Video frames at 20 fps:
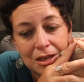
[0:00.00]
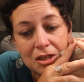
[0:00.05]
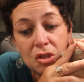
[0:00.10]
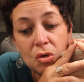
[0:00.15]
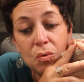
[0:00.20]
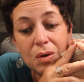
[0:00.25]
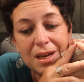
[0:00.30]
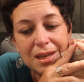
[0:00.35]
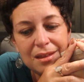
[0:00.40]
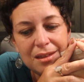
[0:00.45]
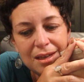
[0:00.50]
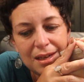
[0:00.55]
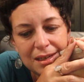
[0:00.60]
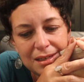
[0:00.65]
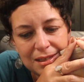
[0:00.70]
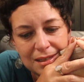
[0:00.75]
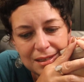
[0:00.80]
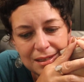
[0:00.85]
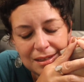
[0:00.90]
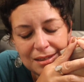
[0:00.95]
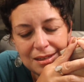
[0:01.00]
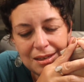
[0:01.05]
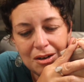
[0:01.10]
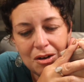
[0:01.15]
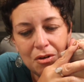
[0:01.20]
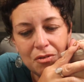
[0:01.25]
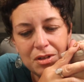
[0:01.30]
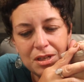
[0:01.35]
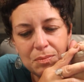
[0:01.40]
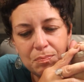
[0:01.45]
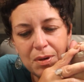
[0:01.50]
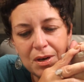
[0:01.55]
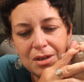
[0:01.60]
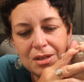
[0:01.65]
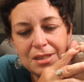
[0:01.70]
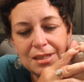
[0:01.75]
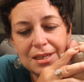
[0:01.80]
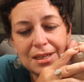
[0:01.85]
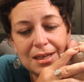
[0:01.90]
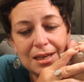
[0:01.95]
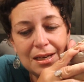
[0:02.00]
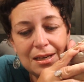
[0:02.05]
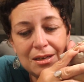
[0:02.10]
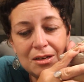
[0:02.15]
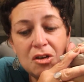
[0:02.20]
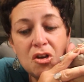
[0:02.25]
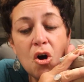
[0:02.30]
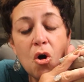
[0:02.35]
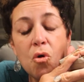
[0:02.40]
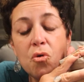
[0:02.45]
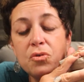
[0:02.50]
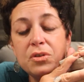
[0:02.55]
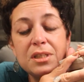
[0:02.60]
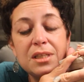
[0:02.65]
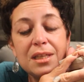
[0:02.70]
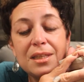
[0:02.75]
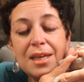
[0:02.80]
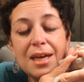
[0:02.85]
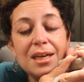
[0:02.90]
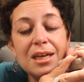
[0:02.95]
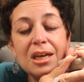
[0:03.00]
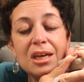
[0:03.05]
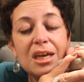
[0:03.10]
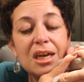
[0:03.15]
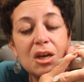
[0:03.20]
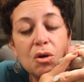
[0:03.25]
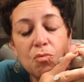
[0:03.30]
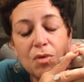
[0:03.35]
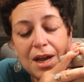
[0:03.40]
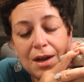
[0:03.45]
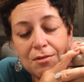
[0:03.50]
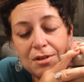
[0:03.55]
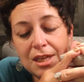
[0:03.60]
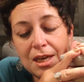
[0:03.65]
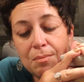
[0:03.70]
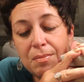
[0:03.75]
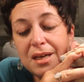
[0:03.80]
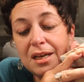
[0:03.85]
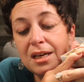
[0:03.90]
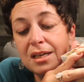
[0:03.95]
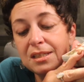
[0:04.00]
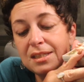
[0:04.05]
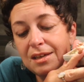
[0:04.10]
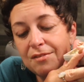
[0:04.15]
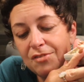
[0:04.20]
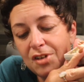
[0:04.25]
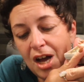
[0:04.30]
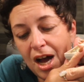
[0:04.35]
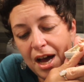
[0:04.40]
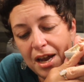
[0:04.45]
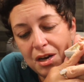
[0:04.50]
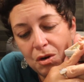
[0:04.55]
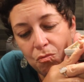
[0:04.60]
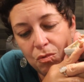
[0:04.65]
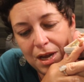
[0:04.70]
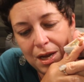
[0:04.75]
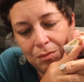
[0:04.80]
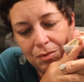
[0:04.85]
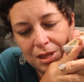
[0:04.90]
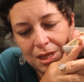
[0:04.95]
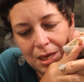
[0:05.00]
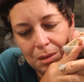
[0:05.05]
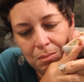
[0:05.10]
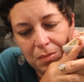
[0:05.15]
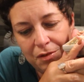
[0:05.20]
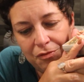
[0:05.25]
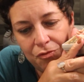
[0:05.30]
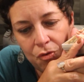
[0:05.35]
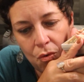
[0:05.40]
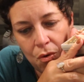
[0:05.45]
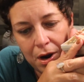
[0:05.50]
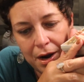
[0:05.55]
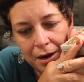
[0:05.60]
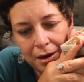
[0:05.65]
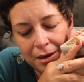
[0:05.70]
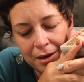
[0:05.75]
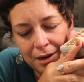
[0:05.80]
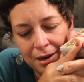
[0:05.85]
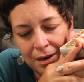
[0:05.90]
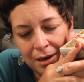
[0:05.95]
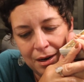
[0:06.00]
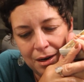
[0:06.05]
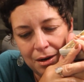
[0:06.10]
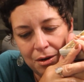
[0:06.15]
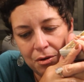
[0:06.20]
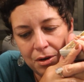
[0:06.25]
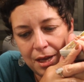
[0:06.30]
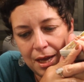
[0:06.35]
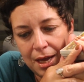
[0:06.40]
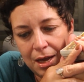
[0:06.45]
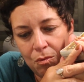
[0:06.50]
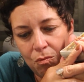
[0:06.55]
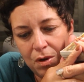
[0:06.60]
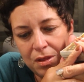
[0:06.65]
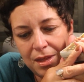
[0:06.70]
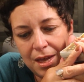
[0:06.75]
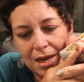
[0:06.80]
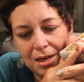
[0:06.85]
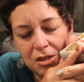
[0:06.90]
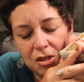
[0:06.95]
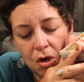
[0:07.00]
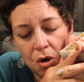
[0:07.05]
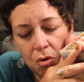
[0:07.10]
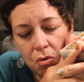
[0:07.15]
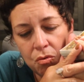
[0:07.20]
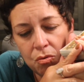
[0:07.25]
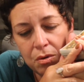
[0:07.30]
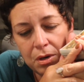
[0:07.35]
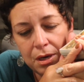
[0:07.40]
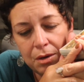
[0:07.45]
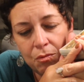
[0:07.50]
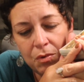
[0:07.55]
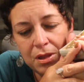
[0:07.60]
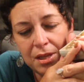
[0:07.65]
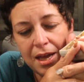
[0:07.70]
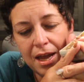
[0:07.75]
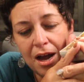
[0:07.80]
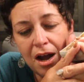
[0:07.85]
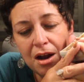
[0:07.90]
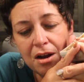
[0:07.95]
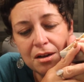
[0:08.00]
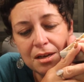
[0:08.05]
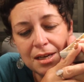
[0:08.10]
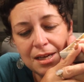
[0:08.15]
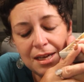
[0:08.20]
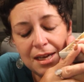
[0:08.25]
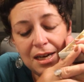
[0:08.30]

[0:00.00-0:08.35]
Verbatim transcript: doing this you know this person knows that they can get away with it because they've gotten away with it before okay when they don't when they aren't